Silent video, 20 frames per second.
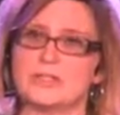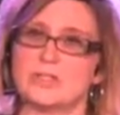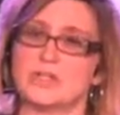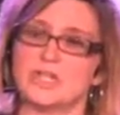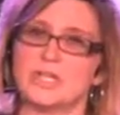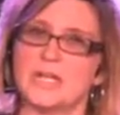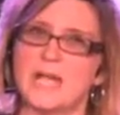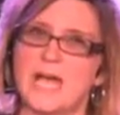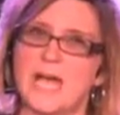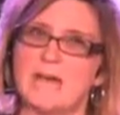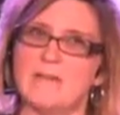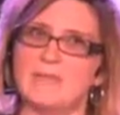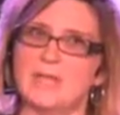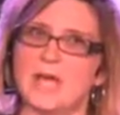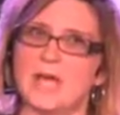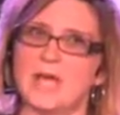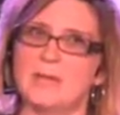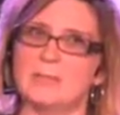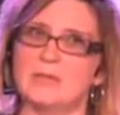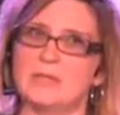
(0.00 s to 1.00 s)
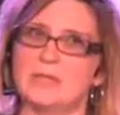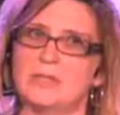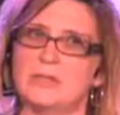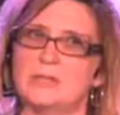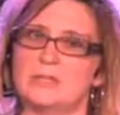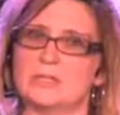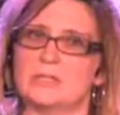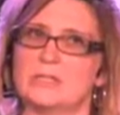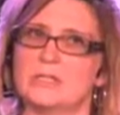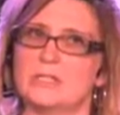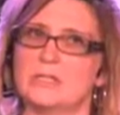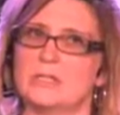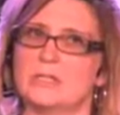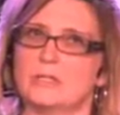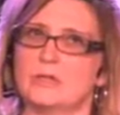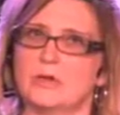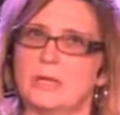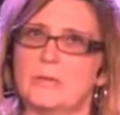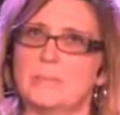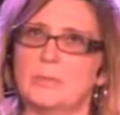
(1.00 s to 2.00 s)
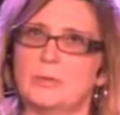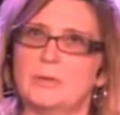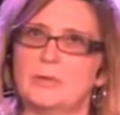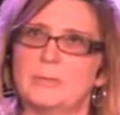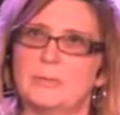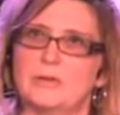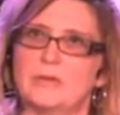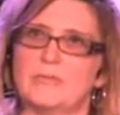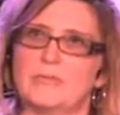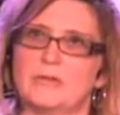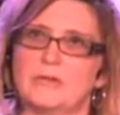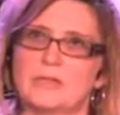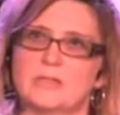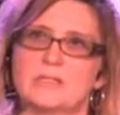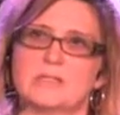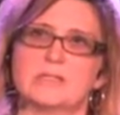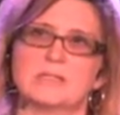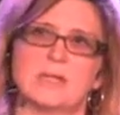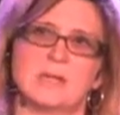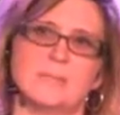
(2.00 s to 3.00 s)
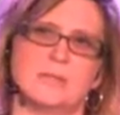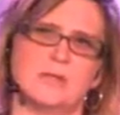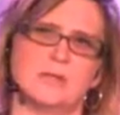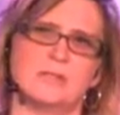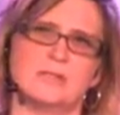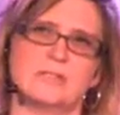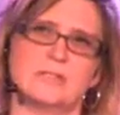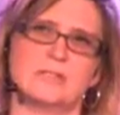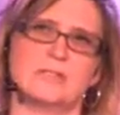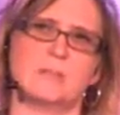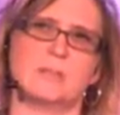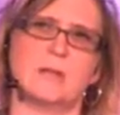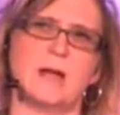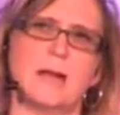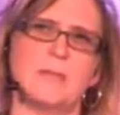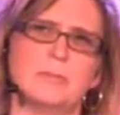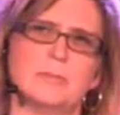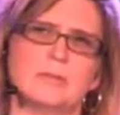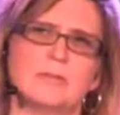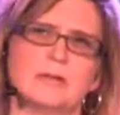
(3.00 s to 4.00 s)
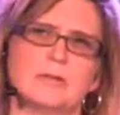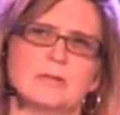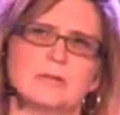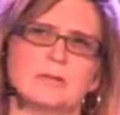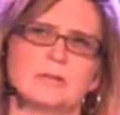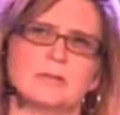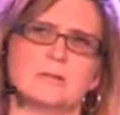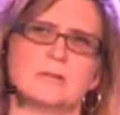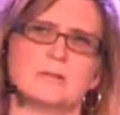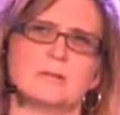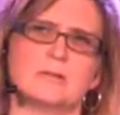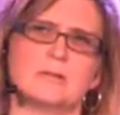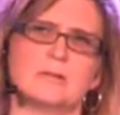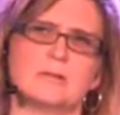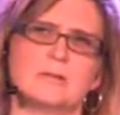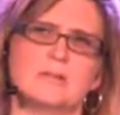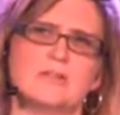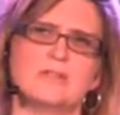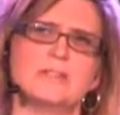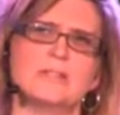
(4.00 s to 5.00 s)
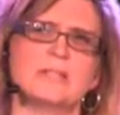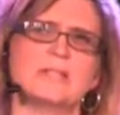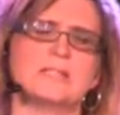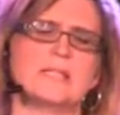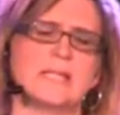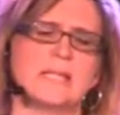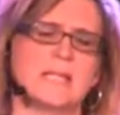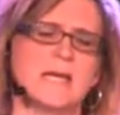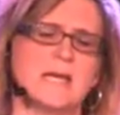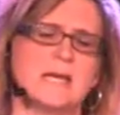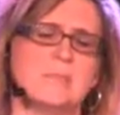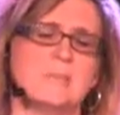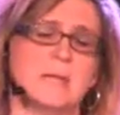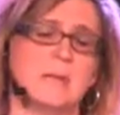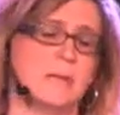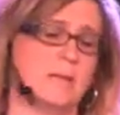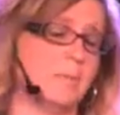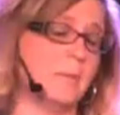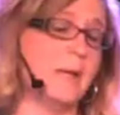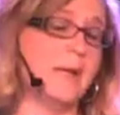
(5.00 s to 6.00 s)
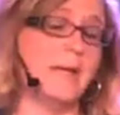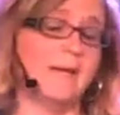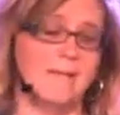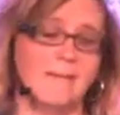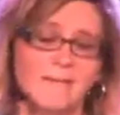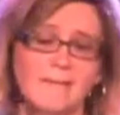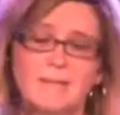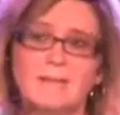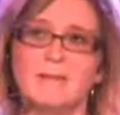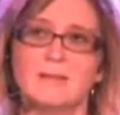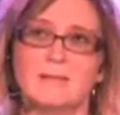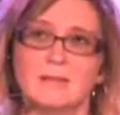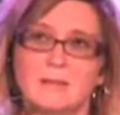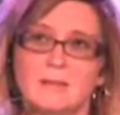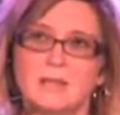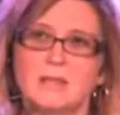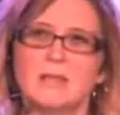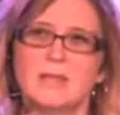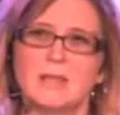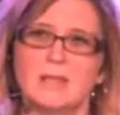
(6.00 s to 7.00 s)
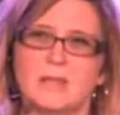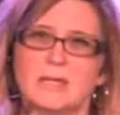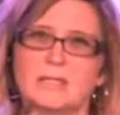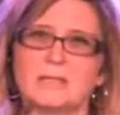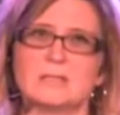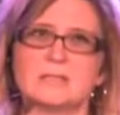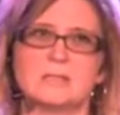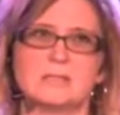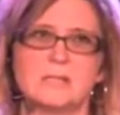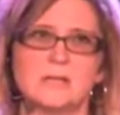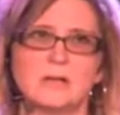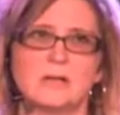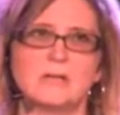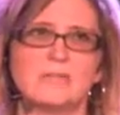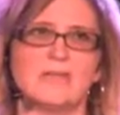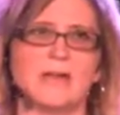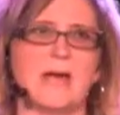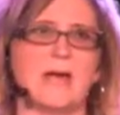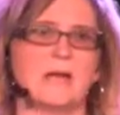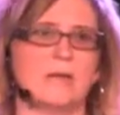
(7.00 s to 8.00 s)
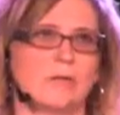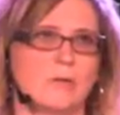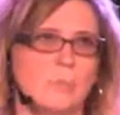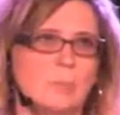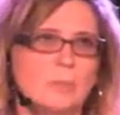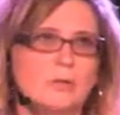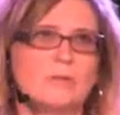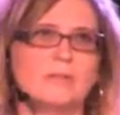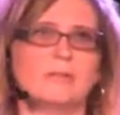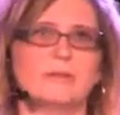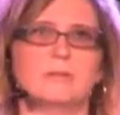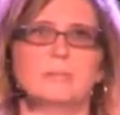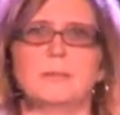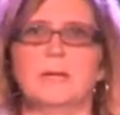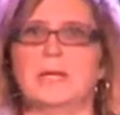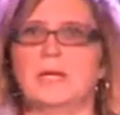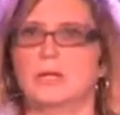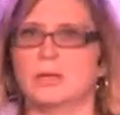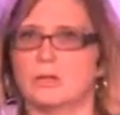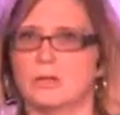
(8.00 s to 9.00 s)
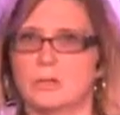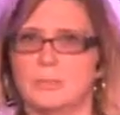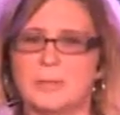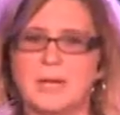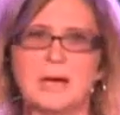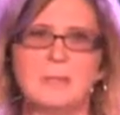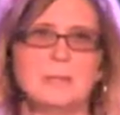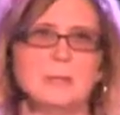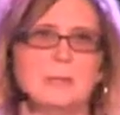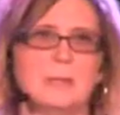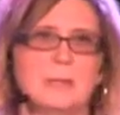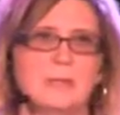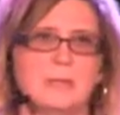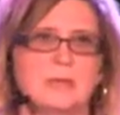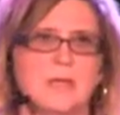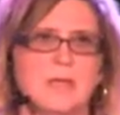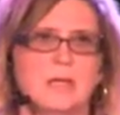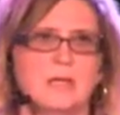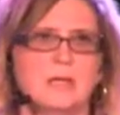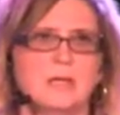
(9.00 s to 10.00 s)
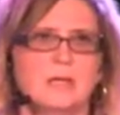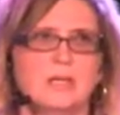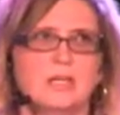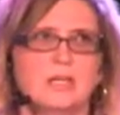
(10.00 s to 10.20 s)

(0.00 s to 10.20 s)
So you're going to have the IBUs. And the great point about 46 IBUs is you probably are used to seeing that in maybe a pale, like a Sierra Nevada or a Boulevard Pale or a pop-up IPA.